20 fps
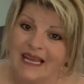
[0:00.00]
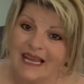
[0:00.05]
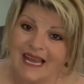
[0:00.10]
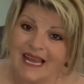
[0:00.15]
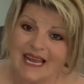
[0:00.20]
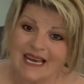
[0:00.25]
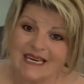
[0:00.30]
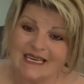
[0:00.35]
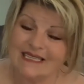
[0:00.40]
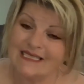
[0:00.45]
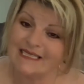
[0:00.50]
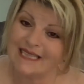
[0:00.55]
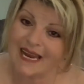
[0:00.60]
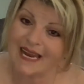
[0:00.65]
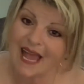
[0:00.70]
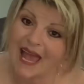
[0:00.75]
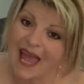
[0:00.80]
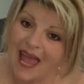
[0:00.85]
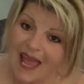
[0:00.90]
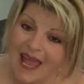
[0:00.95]
and just
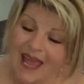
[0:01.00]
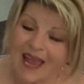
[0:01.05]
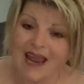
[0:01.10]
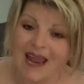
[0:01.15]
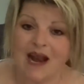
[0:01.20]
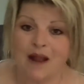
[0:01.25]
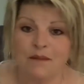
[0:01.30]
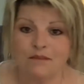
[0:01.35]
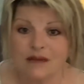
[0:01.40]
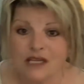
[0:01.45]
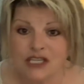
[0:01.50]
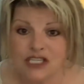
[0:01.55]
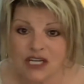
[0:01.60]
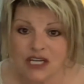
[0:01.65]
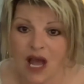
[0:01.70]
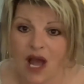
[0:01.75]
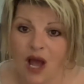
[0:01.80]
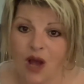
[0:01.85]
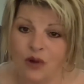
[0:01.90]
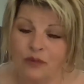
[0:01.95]
say hey, and I miss
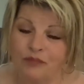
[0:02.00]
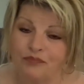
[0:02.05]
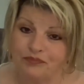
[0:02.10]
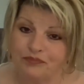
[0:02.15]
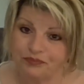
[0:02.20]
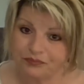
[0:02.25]
y'all.